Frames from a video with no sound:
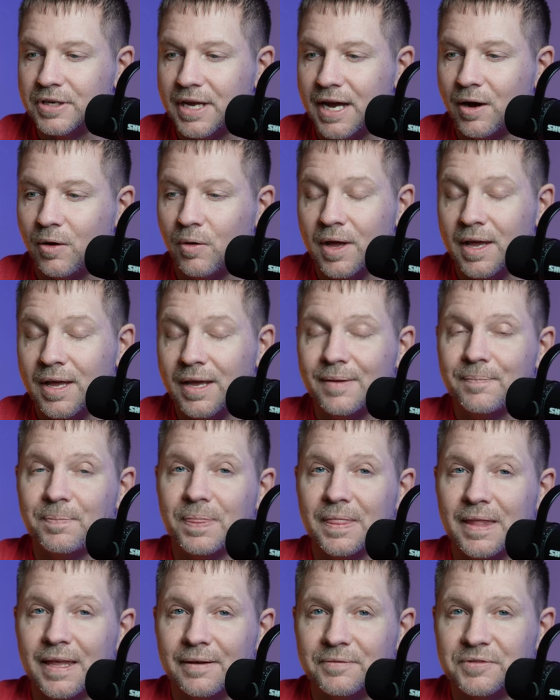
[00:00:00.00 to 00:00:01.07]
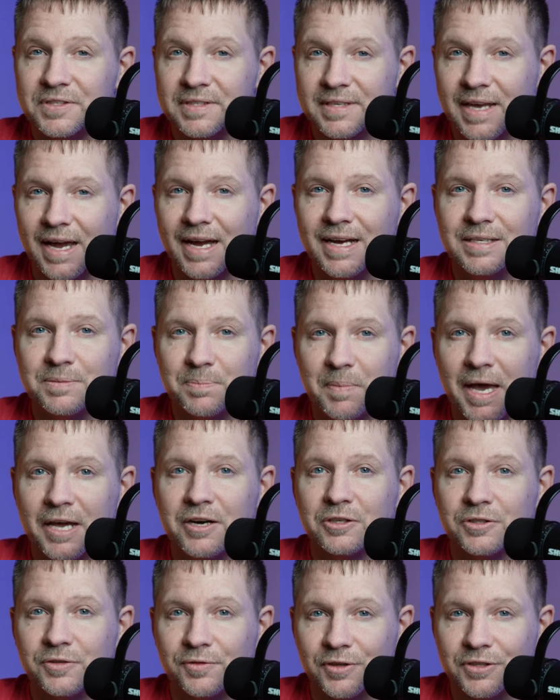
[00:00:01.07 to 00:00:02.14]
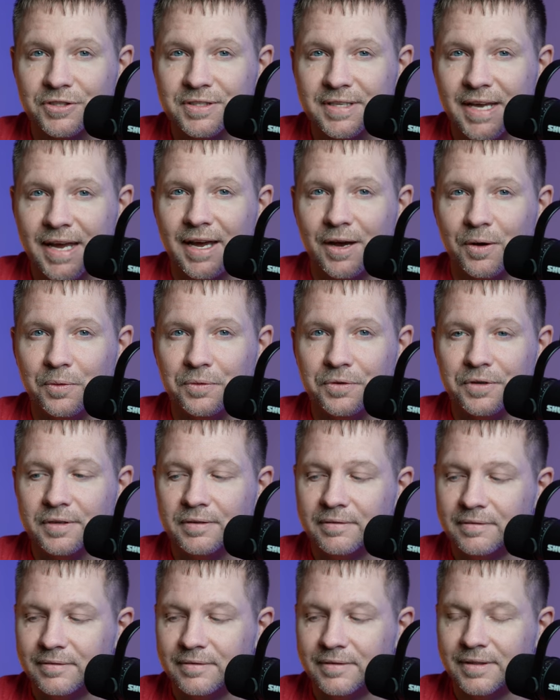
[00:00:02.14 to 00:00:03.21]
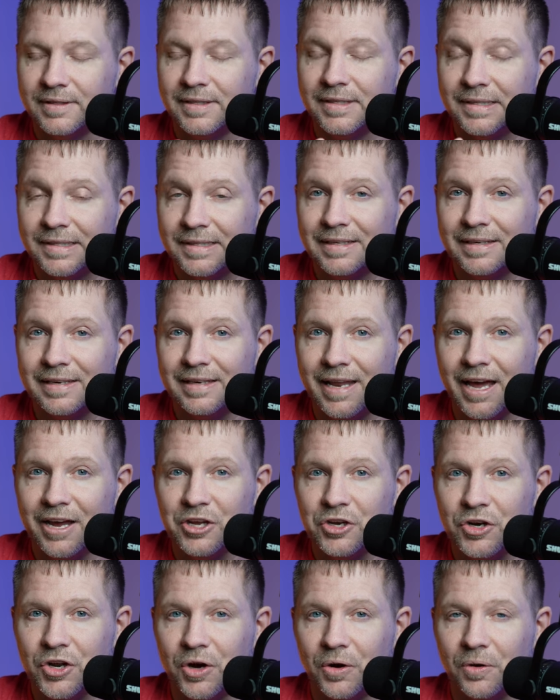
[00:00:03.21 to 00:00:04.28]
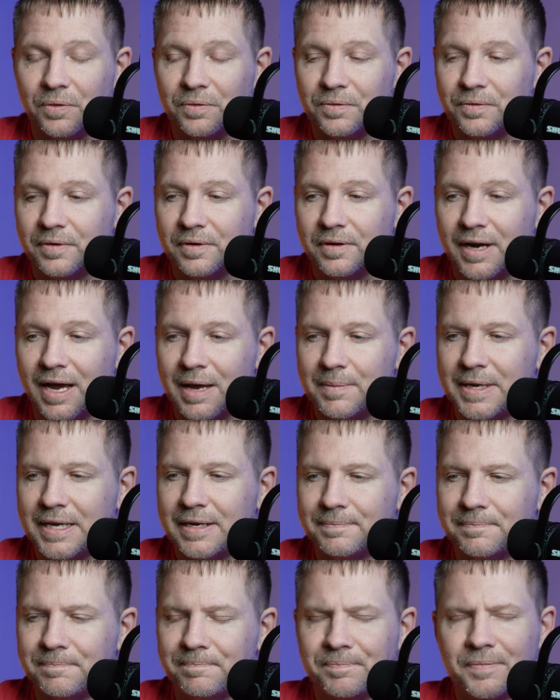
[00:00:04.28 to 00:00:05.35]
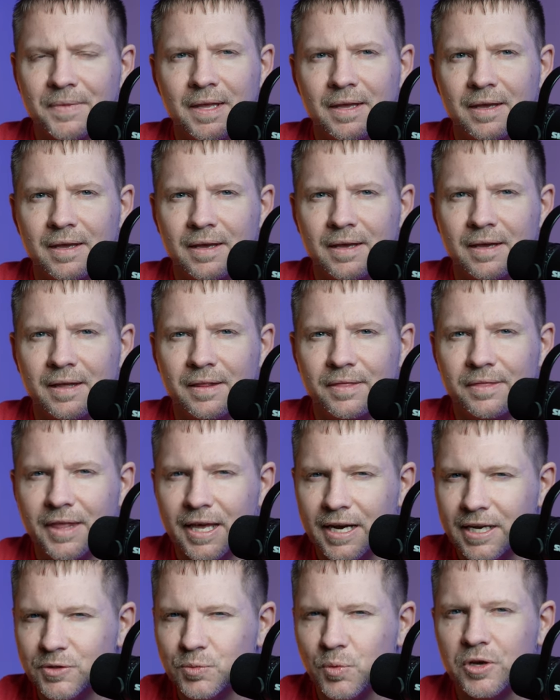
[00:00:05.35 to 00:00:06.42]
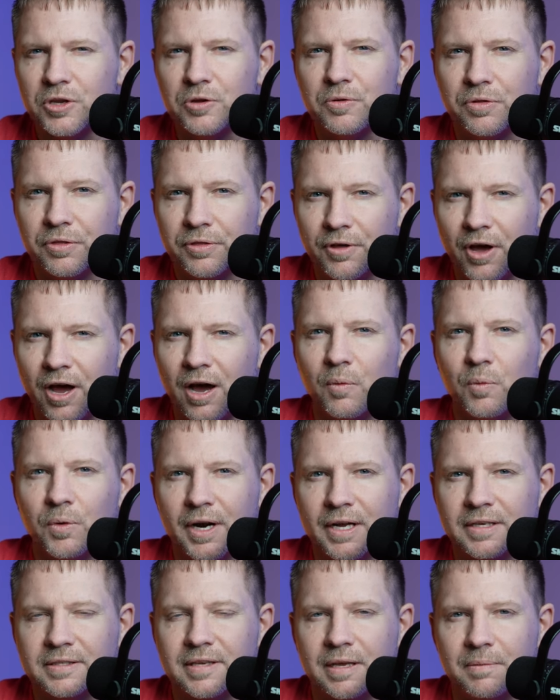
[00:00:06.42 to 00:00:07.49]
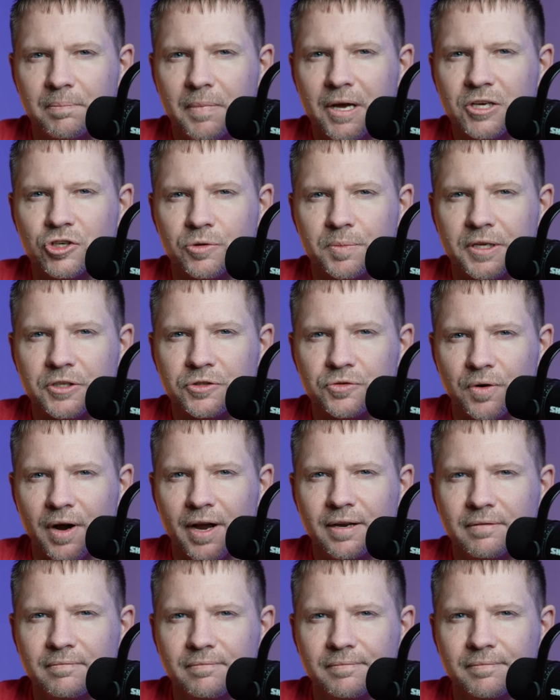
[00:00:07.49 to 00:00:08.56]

Now, if size matters for sound, now you know. I mean, that is what you thought when I said measurements, right?